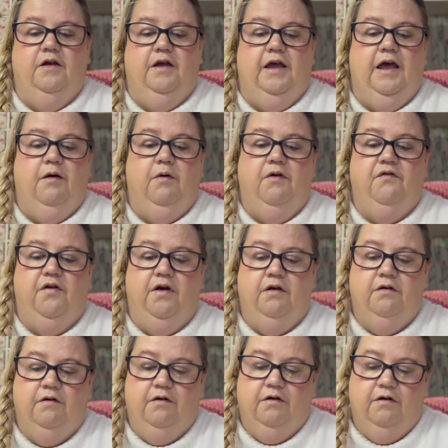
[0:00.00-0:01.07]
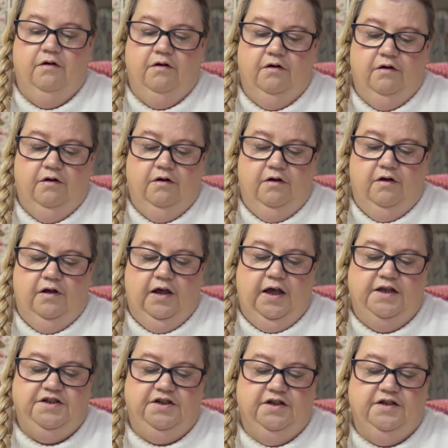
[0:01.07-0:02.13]
However,
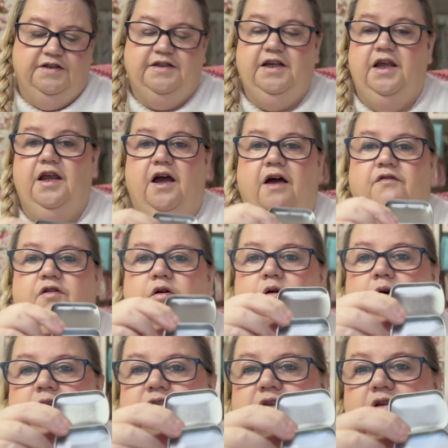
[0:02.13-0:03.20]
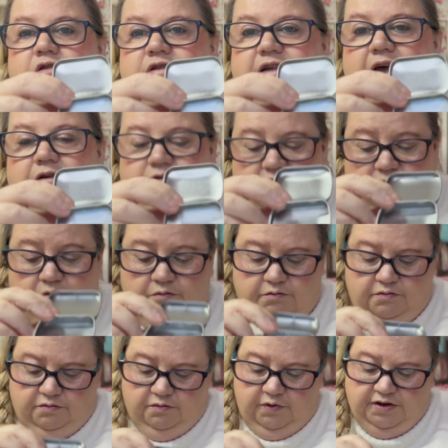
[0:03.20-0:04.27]
as you can see, I've got quite a lot out. Oh,
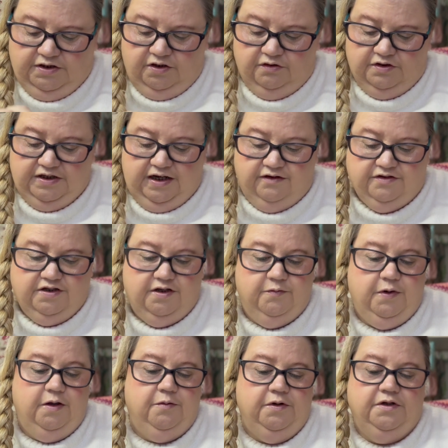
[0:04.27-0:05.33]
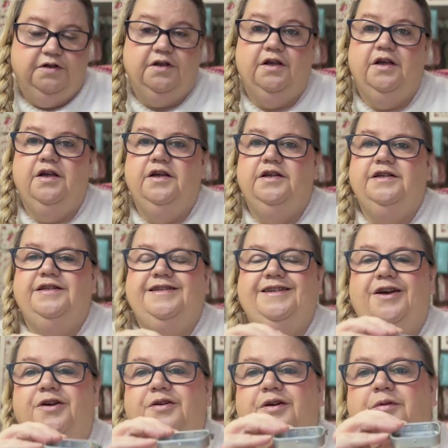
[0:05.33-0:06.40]
quite a lot out at the moment.
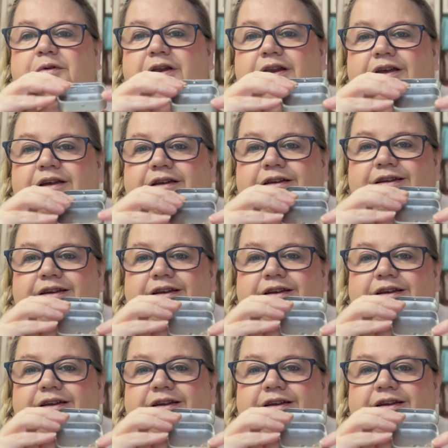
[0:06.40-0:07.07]
So I'm gonna.